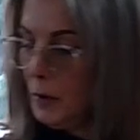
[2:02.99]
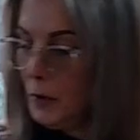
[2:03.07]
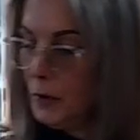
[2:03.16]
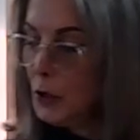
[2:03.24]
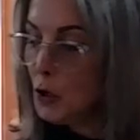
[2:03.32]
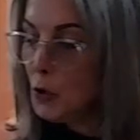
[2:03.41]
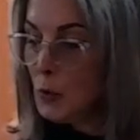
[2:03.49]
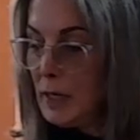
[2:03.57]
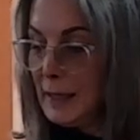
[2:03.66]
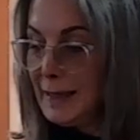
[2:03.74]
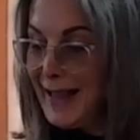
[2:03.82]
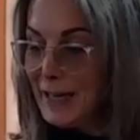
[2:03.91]
the
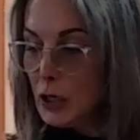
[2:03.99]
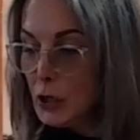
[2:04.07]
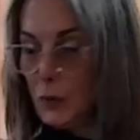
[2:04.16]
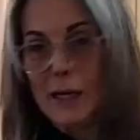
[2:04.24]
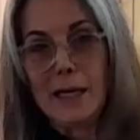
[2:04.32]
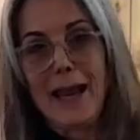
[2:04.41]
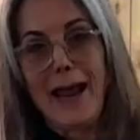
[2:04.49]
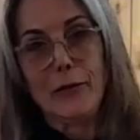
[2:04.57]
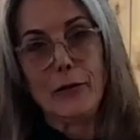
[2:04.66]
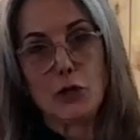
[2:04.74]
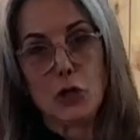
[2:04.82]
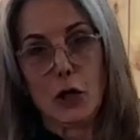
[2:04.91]
green, light green,
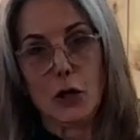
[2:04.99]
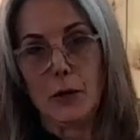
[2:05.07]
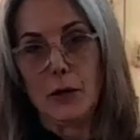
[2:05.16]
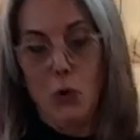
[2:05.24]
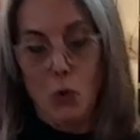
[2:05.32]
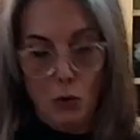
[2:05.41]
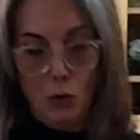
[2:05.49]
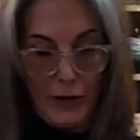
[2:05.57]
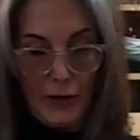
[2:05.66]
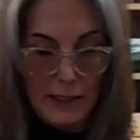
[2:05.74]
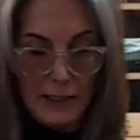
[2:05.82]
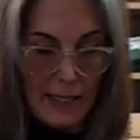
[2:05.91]
and the dark green, the whole
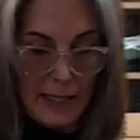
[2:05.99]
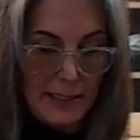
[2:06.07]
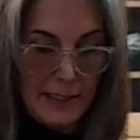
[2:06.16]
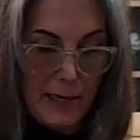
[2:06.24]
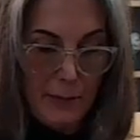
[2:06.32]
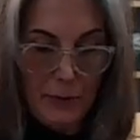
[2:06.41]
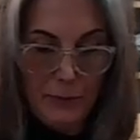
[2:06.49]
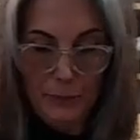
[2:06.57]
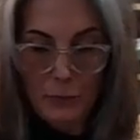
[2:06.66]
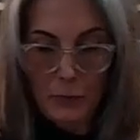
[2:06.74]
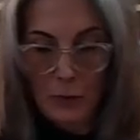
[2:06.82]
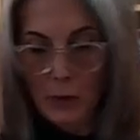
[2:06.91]
thing sliced up.
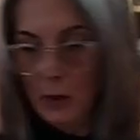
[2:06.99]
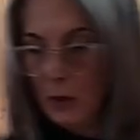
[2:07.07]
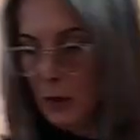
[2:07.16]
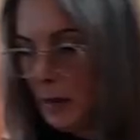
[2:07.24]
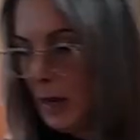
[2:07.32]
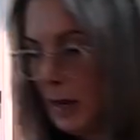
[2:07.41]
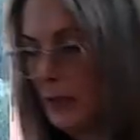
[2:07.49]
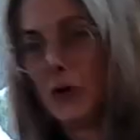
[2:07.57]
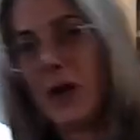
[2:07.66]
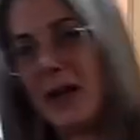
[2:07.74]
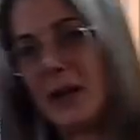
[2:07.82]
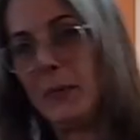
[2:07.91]
And they're
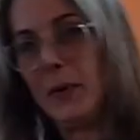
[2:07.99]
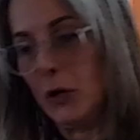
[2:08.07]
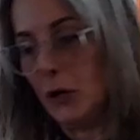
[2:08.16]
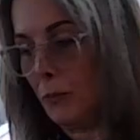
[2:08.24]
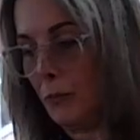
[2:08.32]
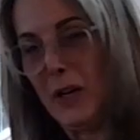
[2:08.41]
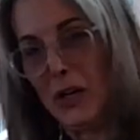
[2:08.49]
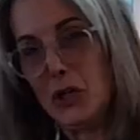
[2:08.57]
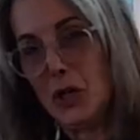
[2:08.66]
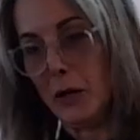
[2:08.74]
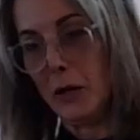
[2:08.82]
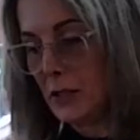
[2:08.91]
kind of big
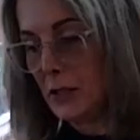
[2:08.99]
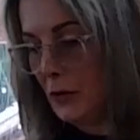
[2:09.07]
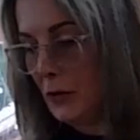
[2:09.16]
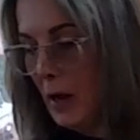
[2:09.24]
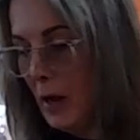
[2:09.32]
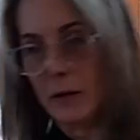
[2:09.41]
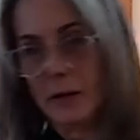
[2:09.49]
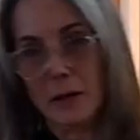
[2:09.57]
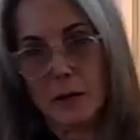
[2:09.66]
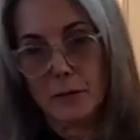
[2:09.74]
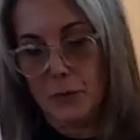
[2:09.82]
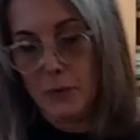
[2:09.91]
chunks. They're not
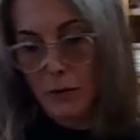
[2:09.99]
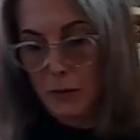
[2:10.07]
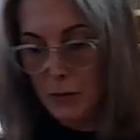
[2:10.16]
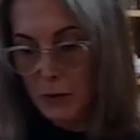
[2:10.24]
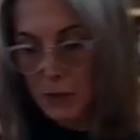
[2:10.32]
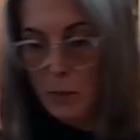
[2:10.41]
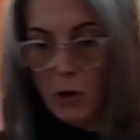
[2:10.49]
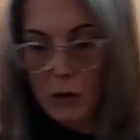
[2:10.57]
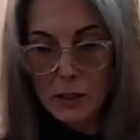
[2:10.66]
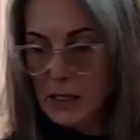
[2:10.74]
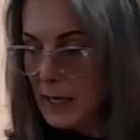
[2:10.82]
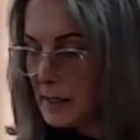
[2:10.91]
little small
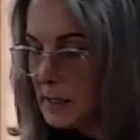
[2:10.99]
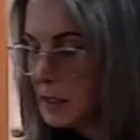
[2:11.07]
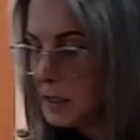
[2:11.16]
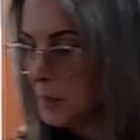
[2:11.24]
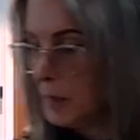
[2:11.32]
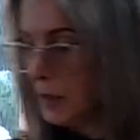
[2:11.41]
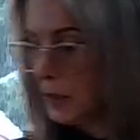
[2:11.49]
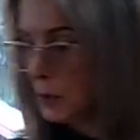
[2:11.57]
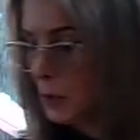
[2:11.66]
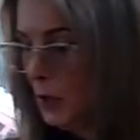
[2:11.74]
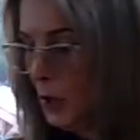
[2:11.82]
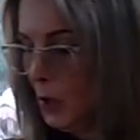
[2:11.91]
slices
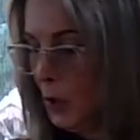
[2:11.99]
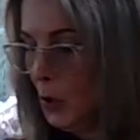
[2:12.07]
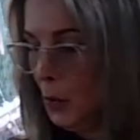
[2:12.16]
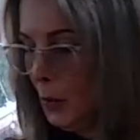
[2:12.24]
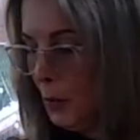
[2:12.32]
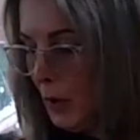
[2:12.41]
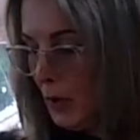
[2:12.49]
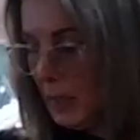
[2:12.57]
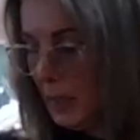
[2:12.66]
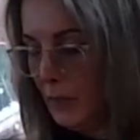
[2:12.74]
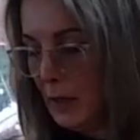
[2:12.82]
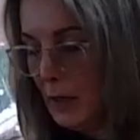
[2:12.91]
because we want to
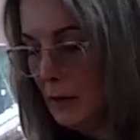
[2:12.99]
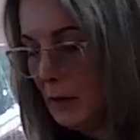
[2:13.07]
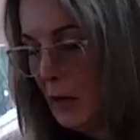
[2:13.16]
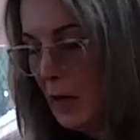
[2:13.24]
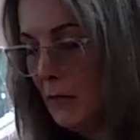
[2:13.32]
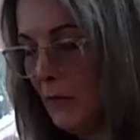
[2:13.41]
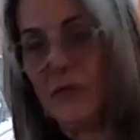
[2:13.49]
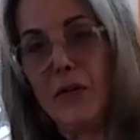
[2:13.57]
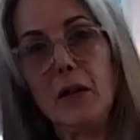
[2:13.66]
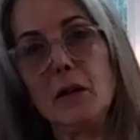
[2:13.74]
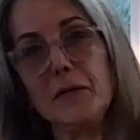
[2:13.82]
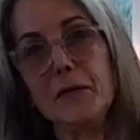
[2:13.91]
give it kind of a
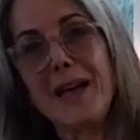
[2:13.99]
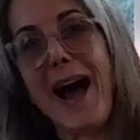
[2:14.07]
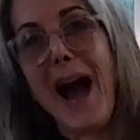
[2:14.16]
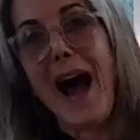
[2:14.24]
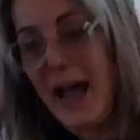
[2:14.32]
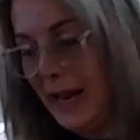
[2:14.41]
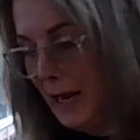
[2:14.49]
feel of Thai,